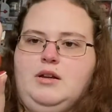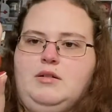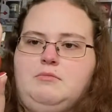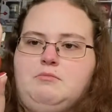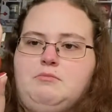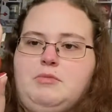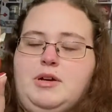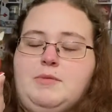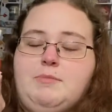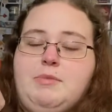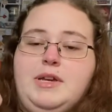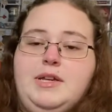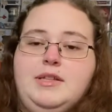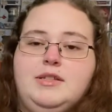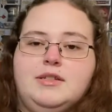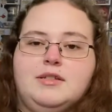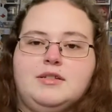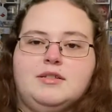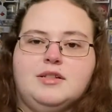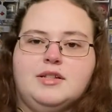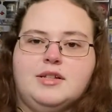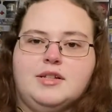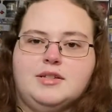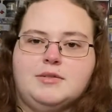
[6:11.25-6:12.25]
but
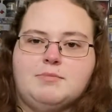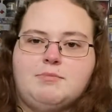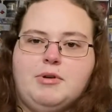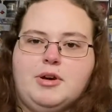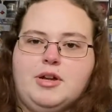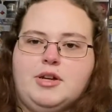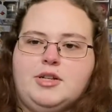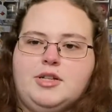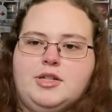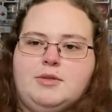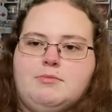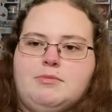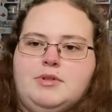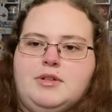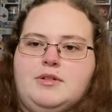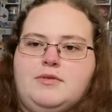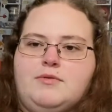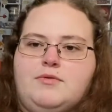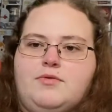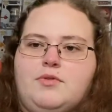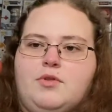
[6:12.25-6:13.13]
basically, as punishment